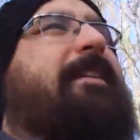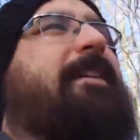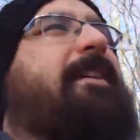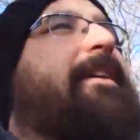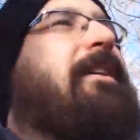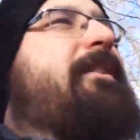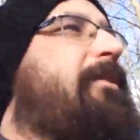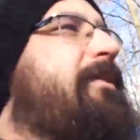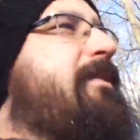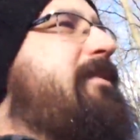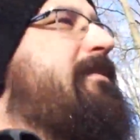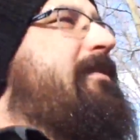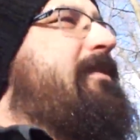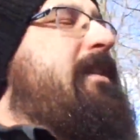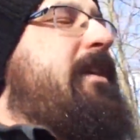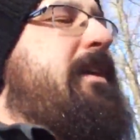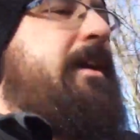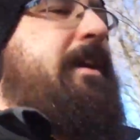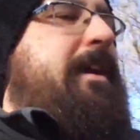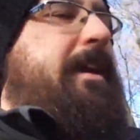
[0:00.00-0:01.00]
you know, it's
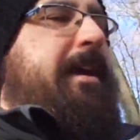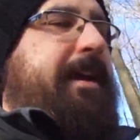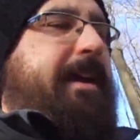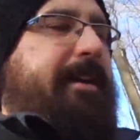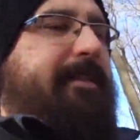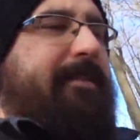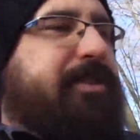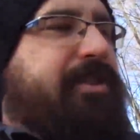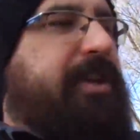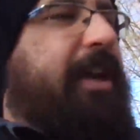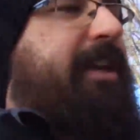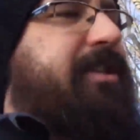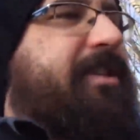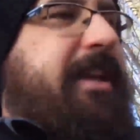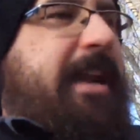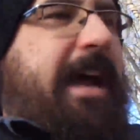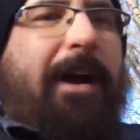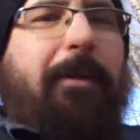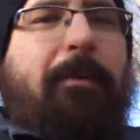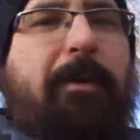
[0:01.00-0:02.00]
a change that
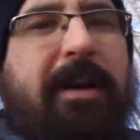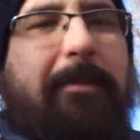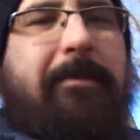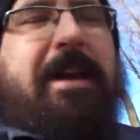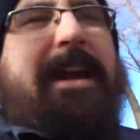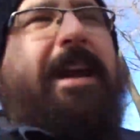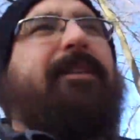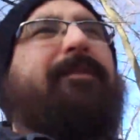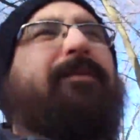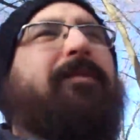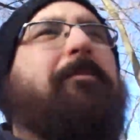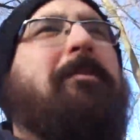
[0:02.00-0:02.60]
I want to make for